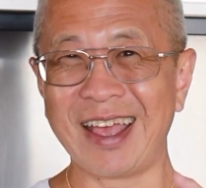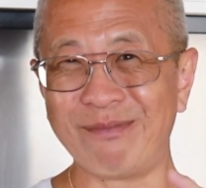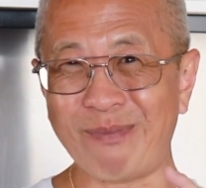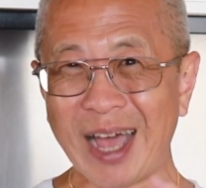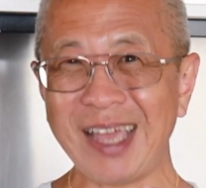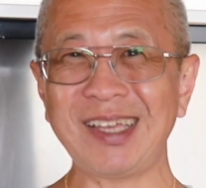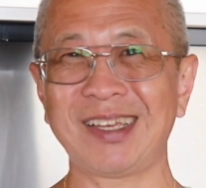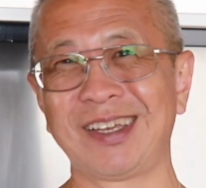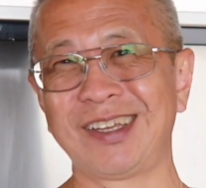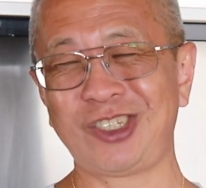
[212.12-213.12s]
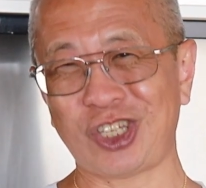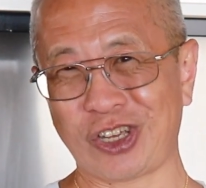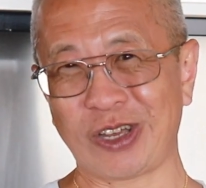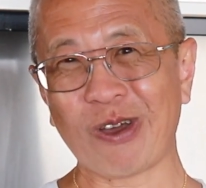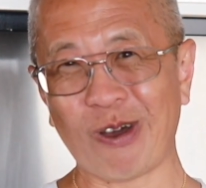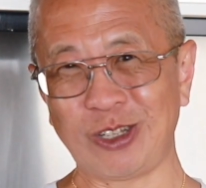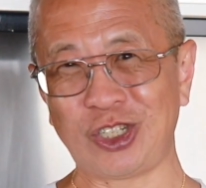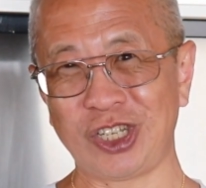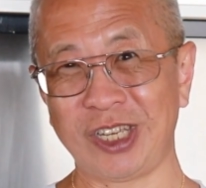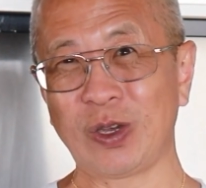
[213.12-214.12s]
My chicken
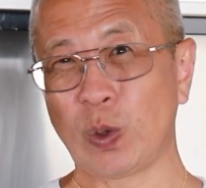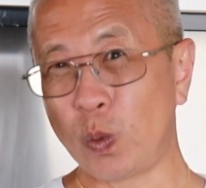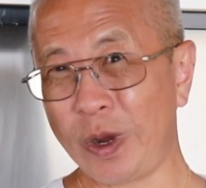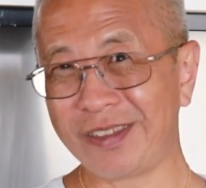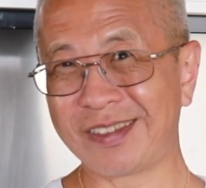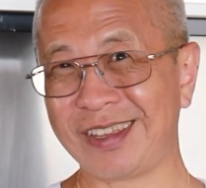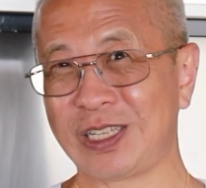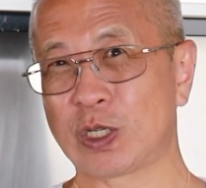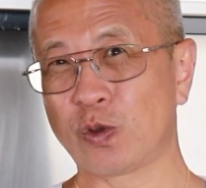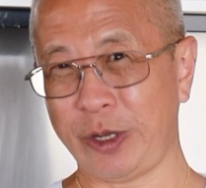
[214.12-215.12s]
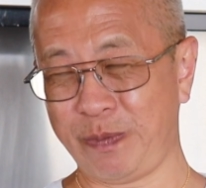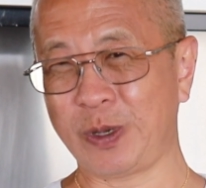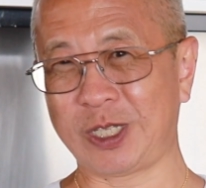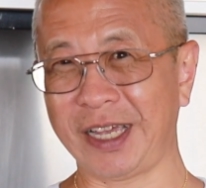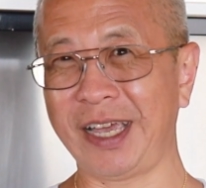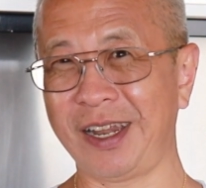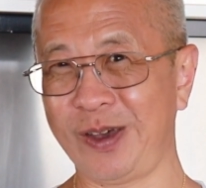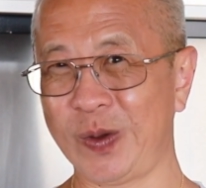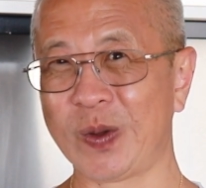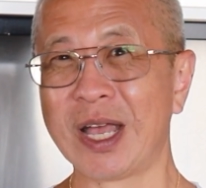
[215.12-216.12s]
congee with sweet
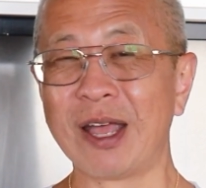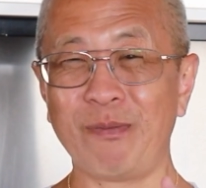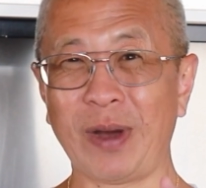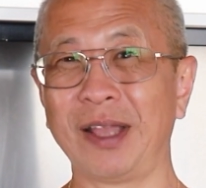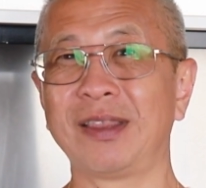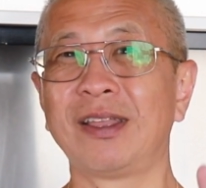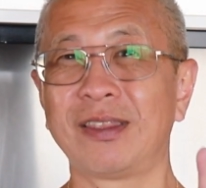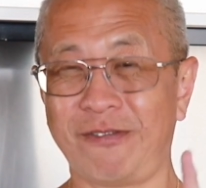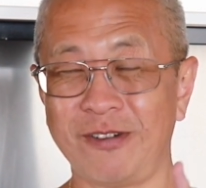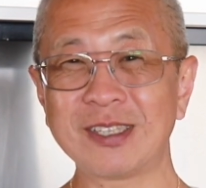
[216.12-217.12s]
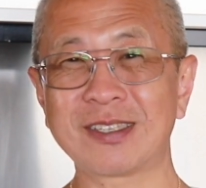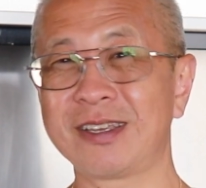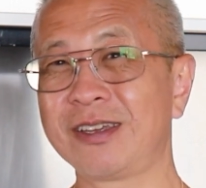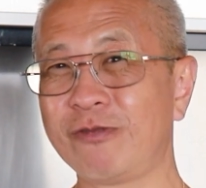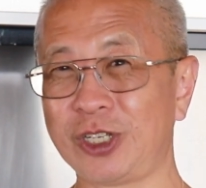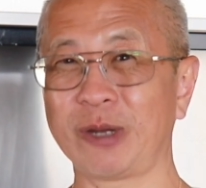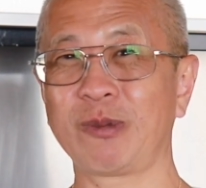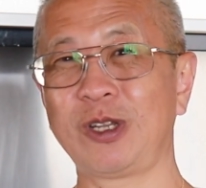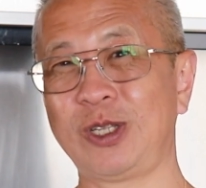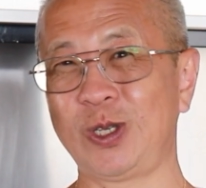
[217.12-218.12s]
potato. But the first thing which I'm
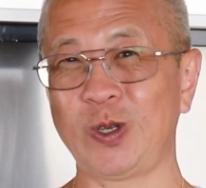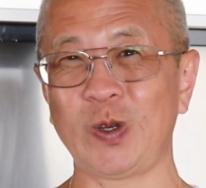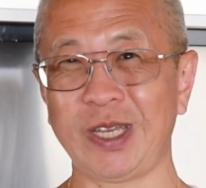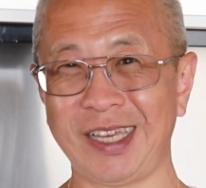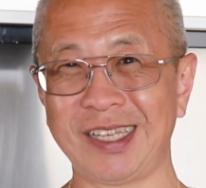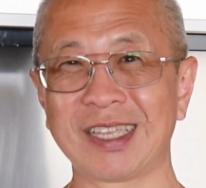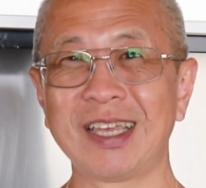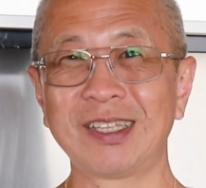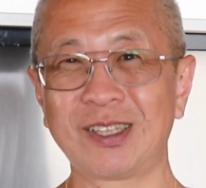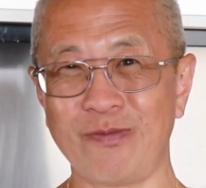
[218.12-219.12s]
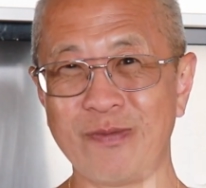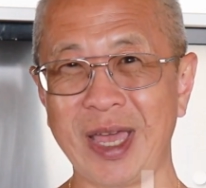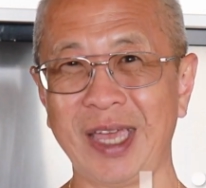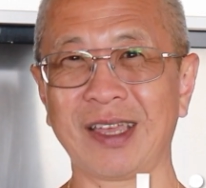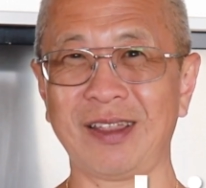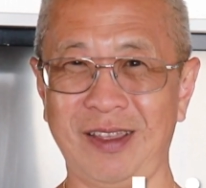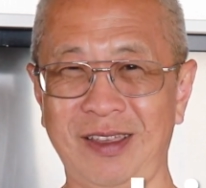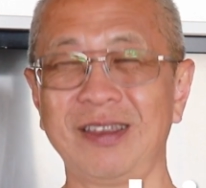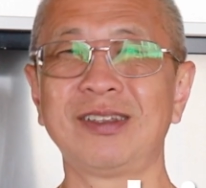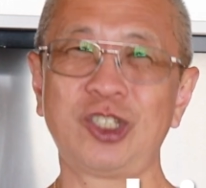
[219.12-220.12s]
going to do is to make
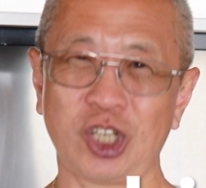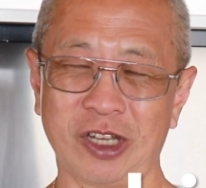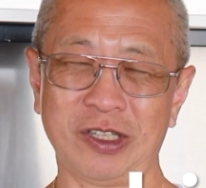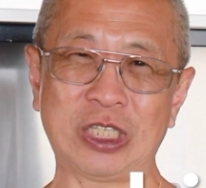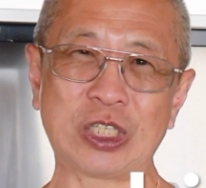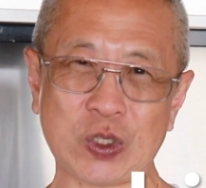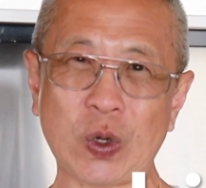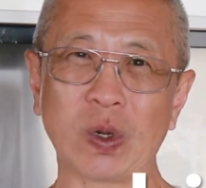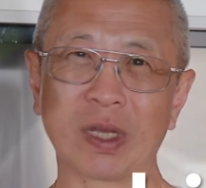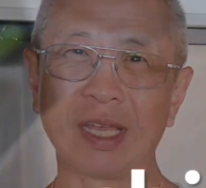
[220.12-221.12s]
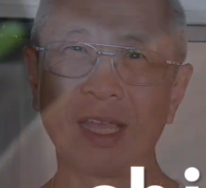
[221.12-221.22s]
the chicken stock.